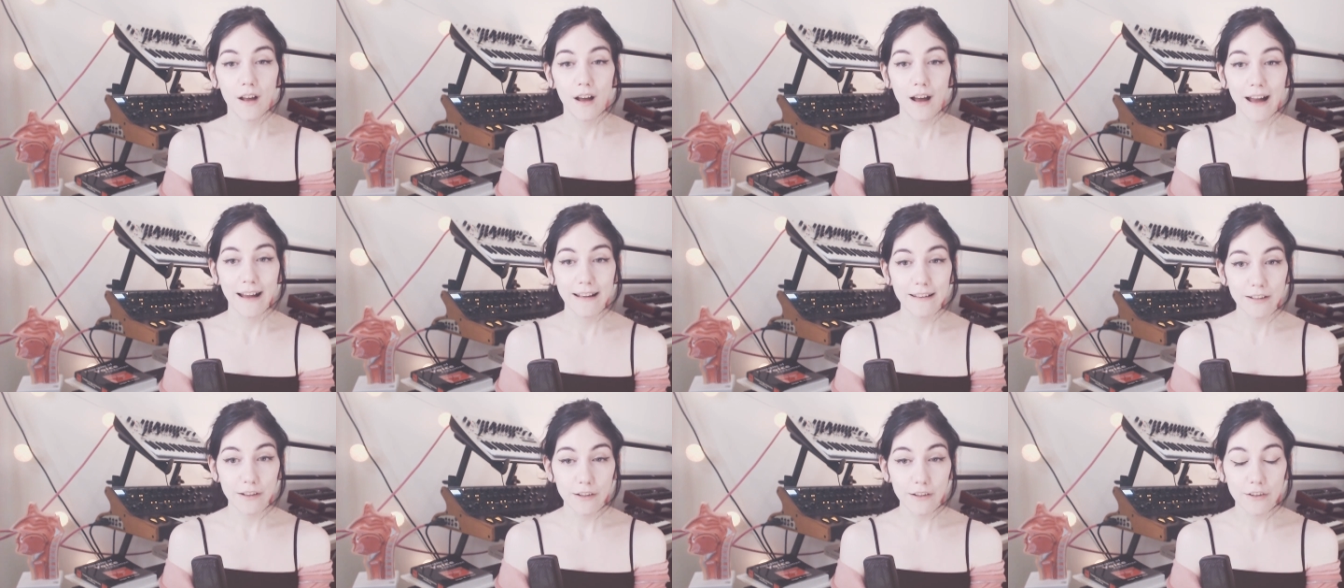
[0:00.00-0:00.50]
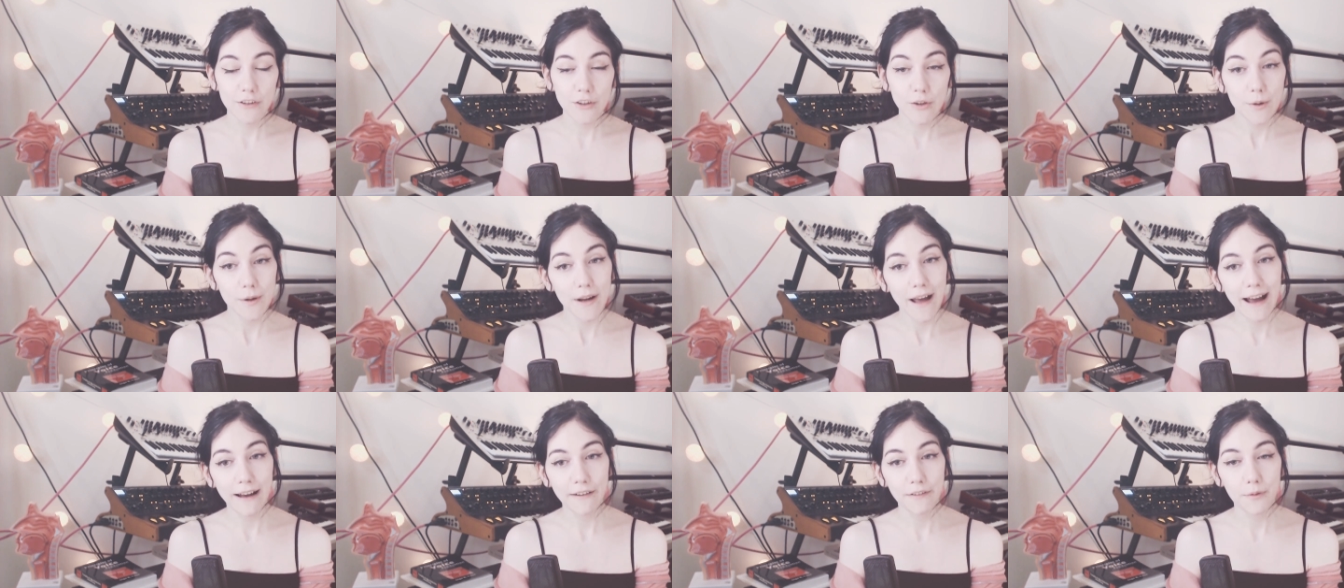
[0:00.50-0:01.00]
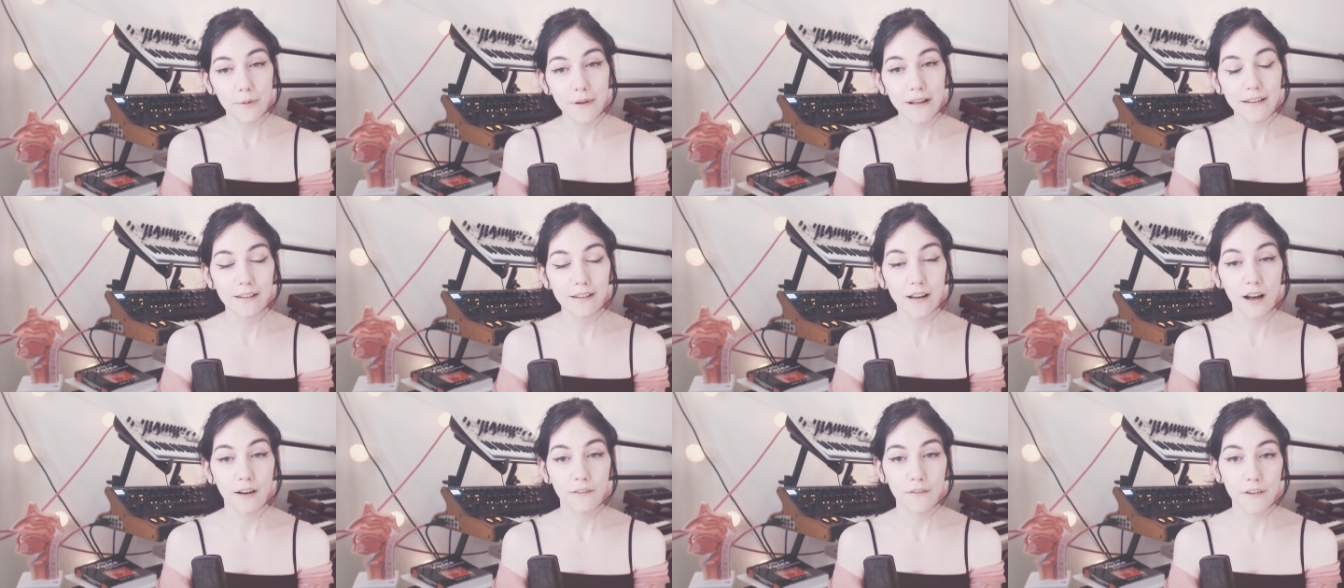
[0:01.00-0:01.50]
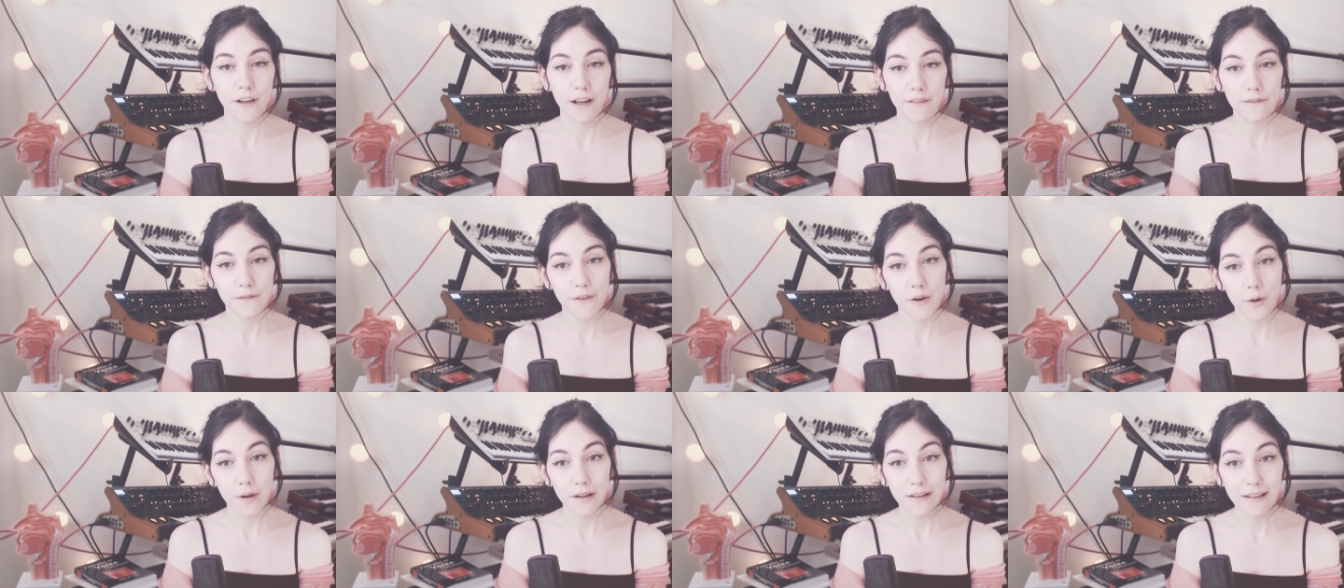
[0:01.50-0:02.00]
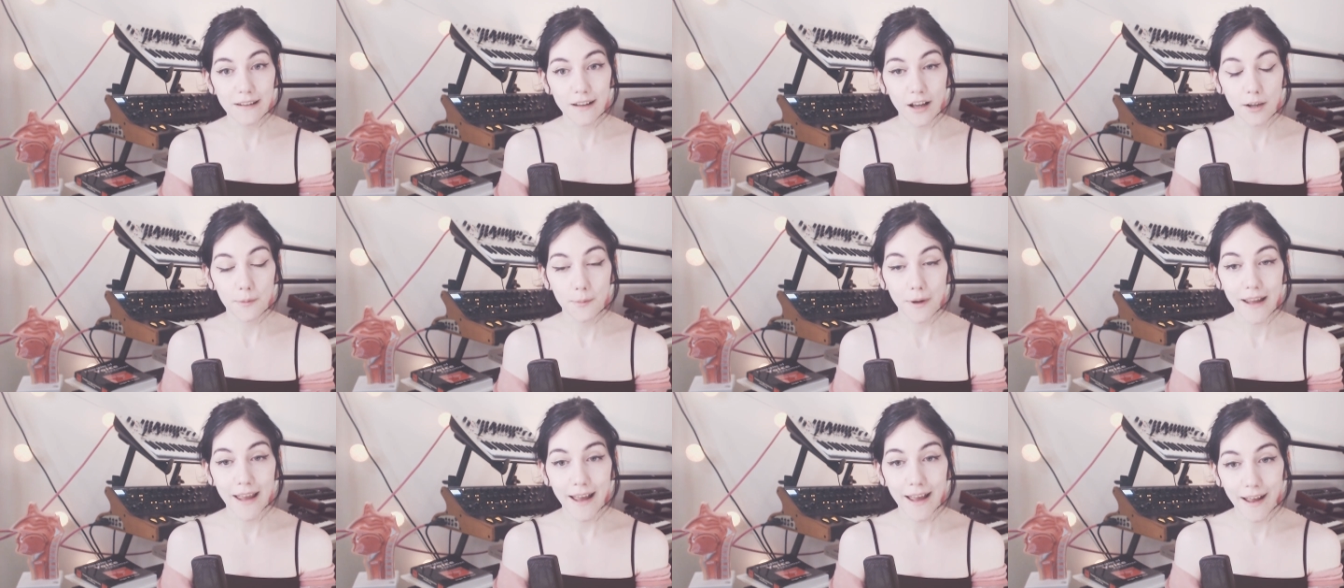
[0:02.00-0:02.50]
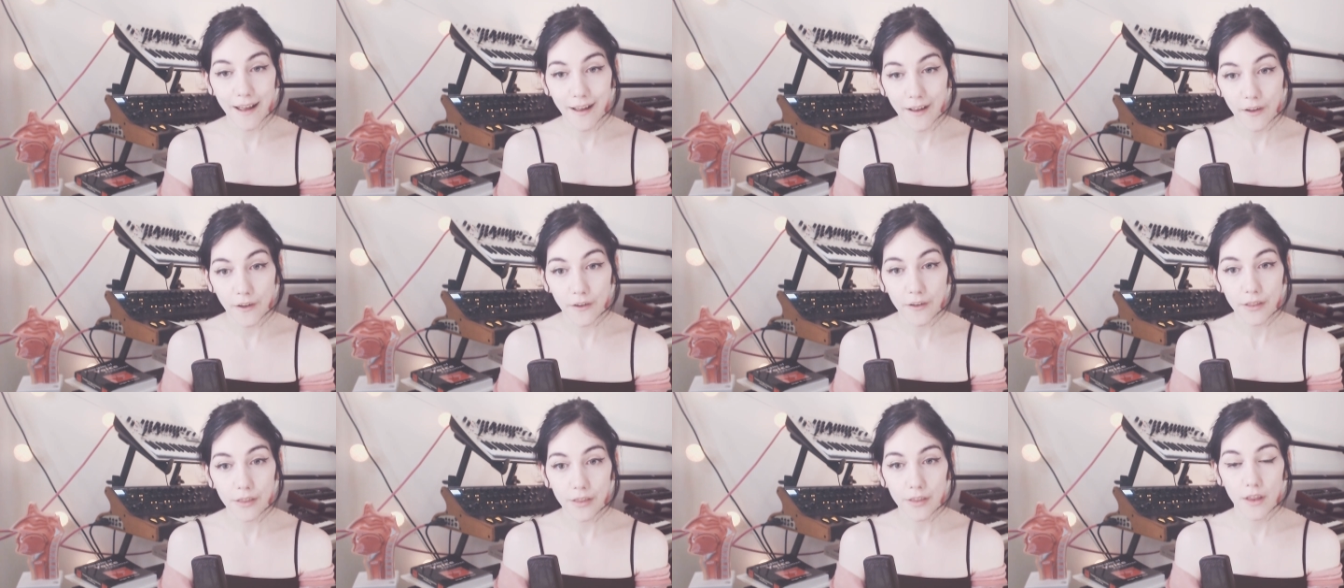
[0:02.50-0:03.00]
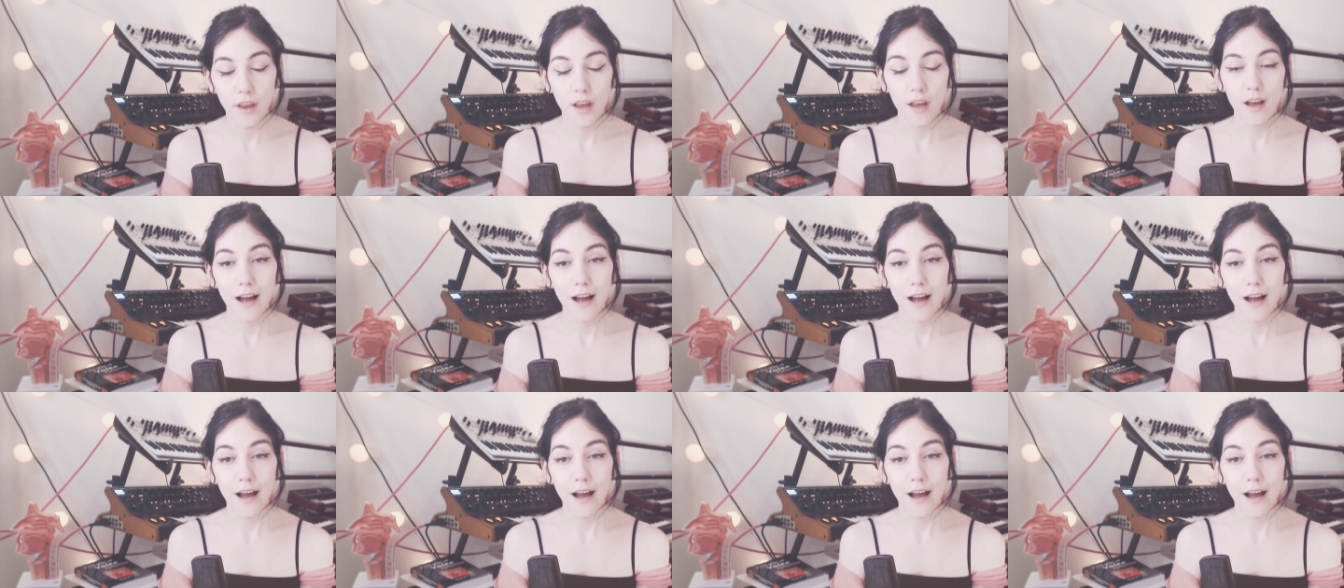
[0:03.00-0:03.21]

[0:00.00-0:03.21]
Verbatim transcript: I took two and a half weeks off and I focused on my health.